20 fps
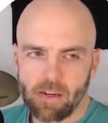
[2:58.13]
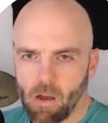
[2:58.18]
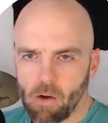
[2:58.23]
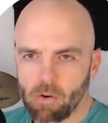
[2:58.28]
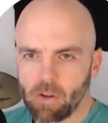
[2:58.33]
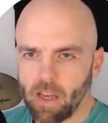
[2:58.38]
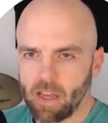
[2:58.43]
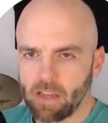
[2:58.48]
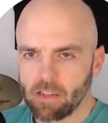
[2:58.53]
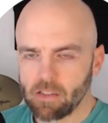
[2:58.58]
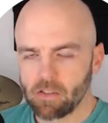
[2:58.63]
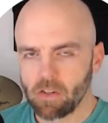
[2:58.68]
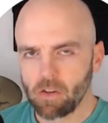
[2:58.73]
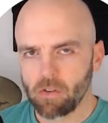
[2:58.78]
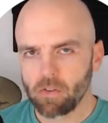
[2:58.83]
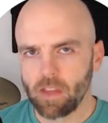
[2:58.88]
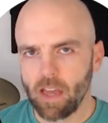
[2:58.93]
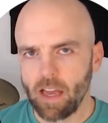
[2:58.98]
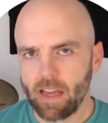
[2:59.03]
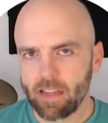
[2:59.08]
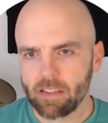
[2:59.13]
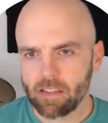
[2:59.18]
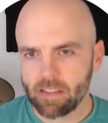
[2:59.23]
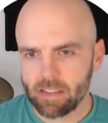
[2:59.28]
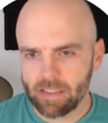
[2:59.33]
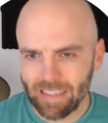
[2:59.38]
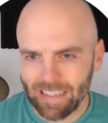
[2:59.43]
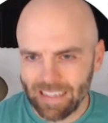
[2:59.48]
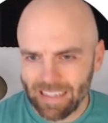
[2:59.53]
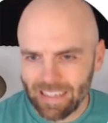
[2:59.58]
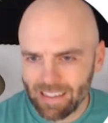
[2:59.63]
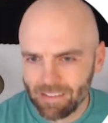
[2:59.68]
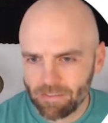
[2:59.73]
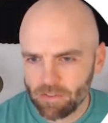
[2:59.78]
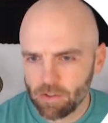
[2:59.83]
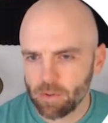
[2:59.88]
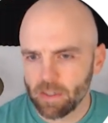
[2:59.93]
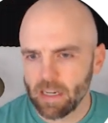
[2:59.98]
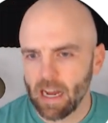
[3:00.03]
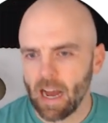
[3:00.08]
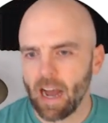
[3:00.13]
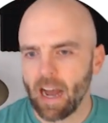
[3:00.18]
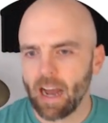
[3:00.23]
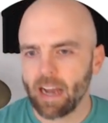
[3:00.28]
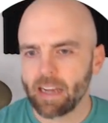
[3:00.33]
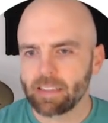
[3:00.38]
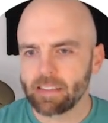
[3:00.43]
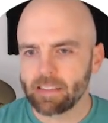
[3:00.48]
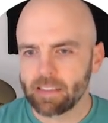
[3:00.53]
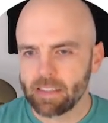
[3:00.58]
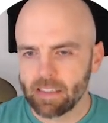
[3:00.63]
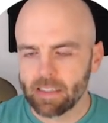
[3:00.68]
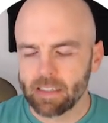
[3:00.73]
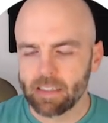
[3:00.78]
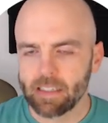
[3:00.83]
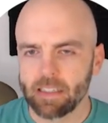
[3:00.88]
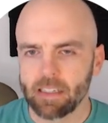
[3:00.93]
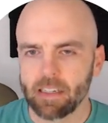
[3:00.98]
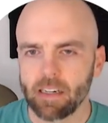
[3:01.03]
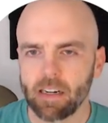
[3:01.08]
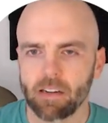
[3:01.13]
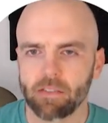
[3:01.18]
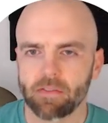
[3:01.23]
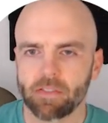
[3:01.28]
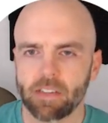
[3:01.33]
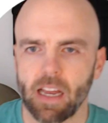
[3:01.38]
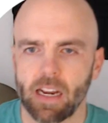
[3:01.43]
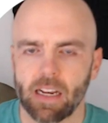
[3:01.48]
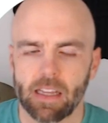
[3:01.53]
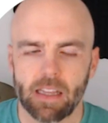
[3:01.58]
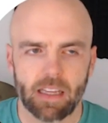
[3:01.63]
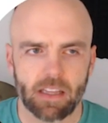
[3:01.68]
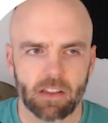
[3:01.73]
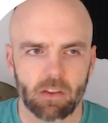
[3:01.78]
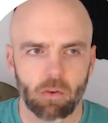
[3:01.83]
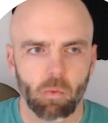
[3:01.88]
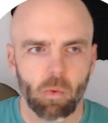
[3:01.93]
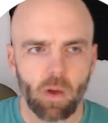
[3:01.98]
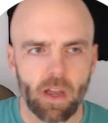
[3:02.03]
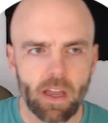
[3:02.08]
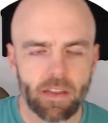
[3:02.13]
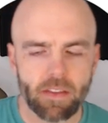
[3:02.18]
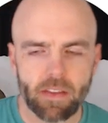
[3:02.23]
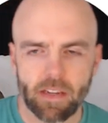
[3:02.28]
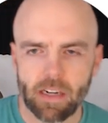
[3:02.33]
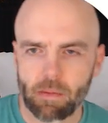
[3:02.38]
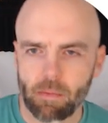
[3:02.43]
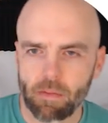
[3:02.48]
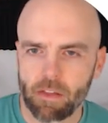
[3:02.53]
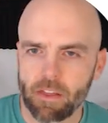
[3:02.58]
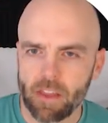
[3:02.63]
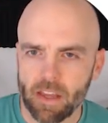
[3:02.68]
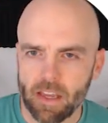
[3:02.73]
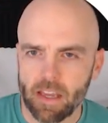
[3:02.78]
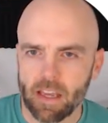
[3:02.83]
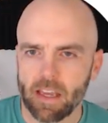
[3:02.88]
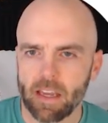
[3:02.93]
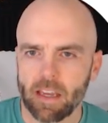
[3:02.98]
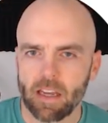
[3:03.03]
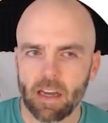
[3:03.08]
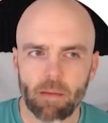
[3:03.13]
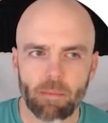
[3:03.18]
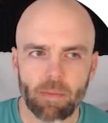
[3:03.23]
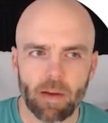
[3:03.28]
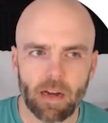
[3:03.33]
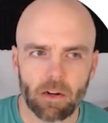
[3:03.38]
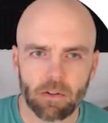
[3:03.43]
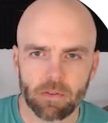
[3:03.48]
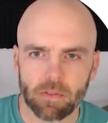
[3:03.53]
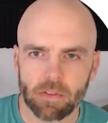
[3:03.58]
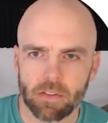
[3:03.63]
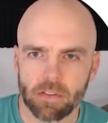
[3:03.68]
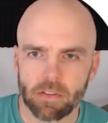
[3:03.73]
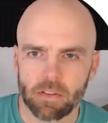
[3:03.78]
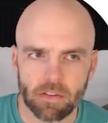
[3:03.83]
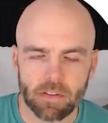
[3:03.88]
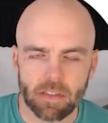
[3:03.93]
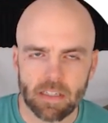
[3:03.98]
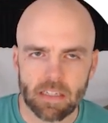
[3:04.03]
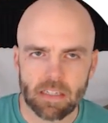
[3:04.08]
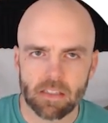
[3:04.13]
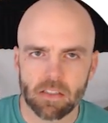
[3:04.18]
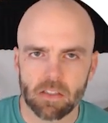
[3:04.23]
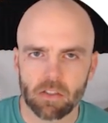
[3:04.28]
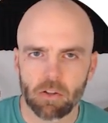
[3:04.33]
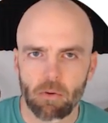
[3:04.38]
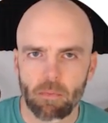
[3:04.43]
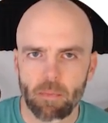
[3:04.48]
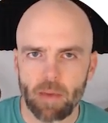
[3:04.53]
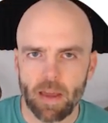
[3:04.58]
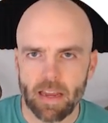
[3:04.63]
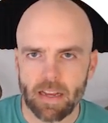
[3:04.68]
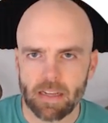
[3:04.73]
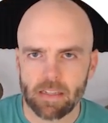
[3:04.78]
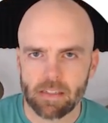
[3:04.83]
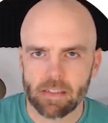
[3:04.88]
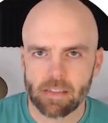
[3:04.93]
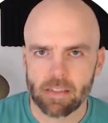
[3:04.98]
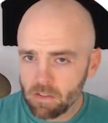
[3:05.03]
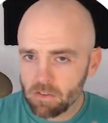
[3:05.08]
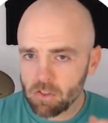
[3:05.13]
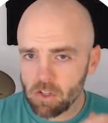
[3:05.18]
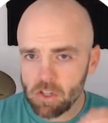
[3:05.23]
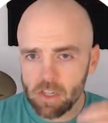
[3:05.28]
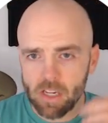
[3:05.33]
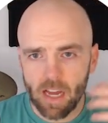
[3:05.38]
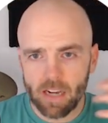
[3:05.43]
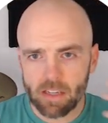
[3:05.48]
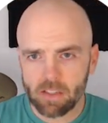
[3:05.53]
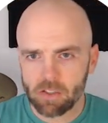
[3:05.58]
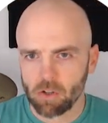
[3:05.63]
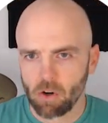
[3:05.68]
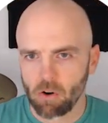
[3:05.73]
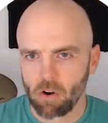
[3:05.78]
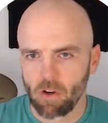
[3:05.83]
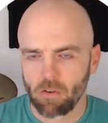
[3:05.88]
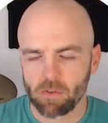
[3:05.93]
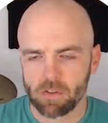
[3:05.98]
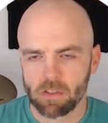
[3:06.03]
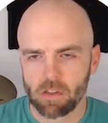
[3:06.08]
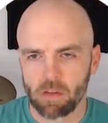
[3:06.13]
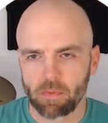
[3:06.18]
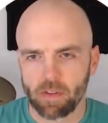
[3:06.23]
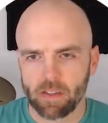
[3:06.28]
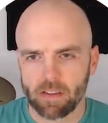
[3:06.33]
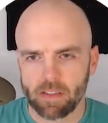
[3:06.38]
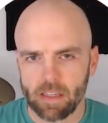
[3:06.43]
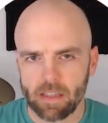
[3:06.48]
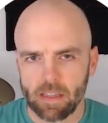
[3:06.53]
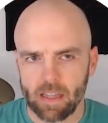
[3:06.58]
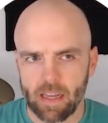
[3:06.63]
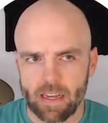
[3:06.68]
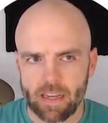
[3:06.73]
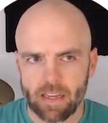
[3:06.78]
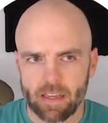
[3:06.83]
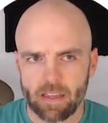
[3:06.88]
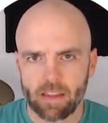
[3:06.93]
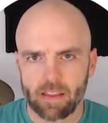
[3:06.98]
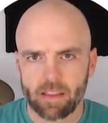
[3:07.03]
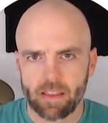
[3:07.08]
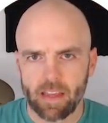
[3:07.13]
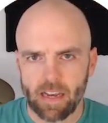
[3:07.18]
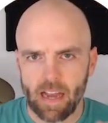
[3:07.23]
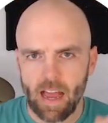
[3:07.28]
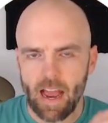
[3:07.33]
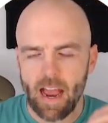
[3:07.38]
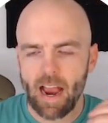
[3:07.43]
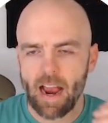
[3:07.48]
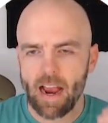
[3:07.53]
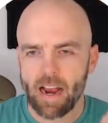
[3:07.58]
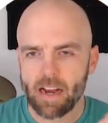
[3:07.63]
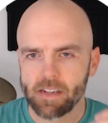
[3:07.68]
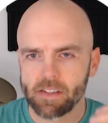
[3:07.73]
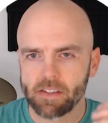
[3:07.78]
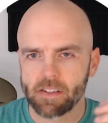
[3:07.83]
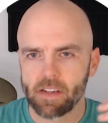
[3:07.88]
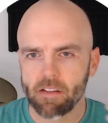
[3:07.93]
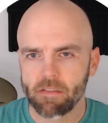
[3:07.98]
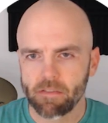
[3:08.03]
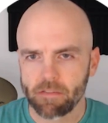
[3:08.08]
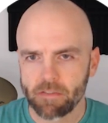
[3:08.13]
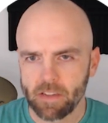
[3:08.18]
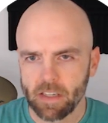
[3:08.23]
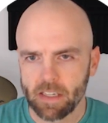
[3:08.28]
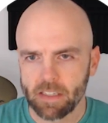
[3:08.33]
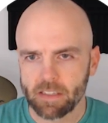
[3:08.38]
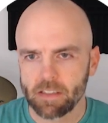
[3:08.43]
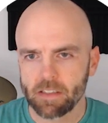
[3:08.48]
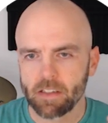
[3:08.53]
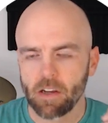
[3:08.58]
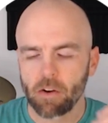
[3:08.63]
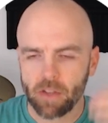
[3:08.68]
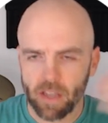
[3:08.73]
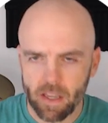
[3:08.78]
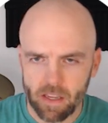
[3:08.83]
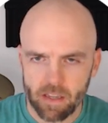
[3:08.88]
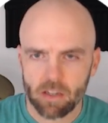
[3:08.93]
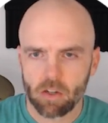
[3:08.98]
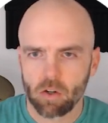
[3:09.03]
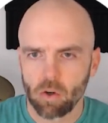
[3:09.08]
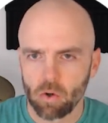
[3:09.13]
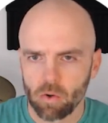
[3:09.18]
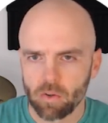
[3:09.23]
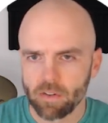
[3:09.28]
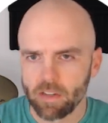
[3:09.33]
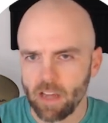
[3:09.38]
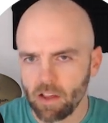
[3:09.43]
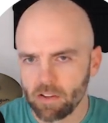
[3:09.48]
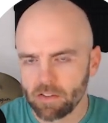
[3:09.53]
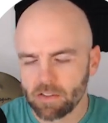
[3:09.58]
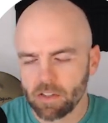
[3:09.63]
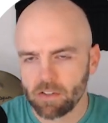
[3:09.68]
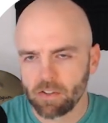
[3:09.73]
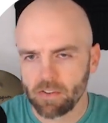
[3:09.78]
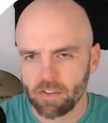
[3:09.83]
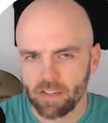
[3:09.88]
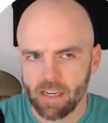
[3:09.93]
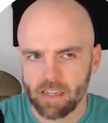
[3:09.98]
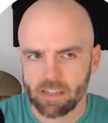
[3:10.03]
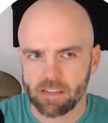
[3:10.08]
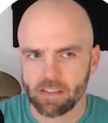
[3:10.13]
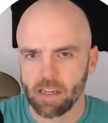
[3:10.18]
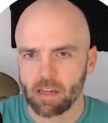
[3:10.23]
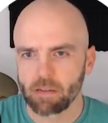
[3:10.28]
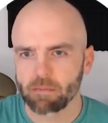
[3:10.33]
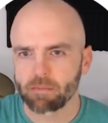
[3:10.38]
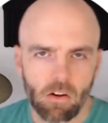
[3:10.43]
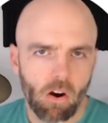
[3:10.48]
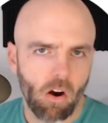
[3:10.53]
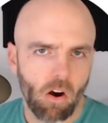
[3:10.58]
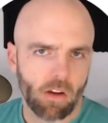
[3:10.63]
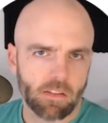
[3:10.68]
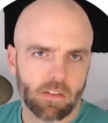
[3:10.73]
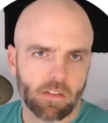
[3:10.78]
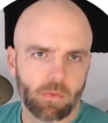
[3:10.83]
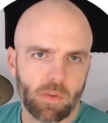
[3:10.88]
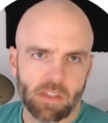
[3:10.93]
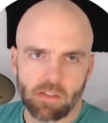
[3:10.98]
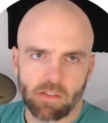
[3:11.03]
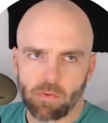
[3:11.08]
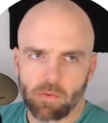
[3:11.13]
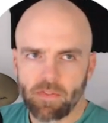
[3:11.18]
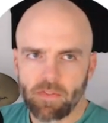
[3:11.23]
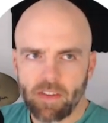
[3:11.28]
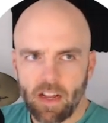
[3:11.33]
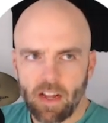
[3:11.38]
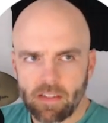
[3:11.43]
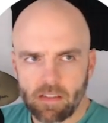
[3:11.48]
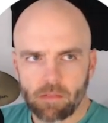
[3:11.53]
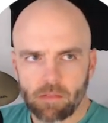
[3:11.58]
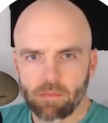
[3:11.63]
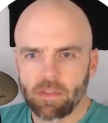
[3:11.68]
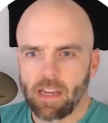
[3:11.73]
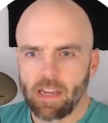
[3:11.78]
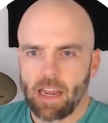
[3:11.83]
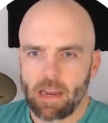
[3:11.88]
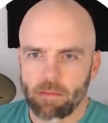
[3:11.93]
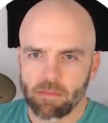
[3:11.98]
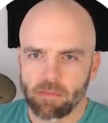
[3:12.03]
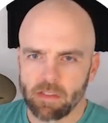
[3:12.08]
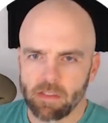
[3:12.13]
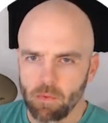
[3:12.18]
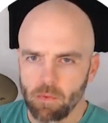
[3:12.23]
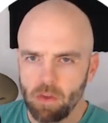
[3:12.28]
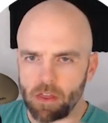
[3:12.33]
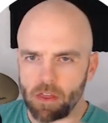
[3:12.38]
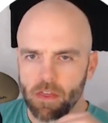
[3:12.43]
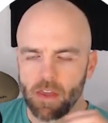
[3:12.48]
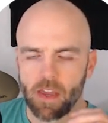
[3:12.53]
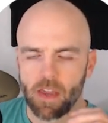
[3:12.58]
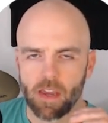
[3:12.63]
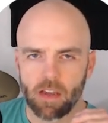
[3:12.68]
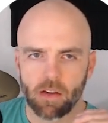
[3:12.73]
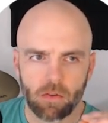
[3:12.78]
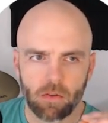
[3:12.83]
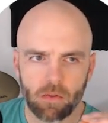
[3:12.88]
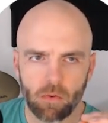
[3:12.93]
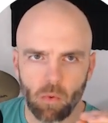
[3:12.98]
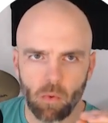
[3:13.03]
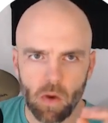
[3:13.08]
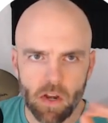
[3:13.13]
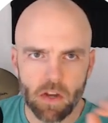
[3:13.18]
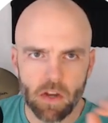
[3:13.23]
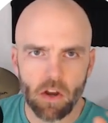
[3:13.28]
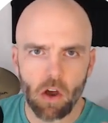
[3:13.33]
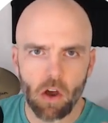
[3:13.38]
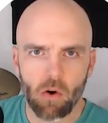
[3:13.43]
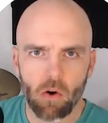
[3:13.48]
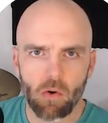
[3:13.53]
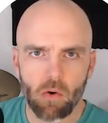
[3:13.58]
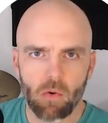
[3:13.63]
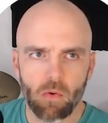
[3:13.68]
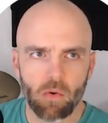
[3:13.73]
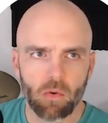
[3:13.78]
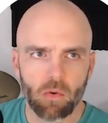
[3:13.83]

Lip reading: Okay, so that's to give you an idea of of like the way that I'm thinking about these domains. So you got to start off with something that has a fit. Okay, cool. Now let's go to the next step. All right, sweet. So we've got some names that we think we know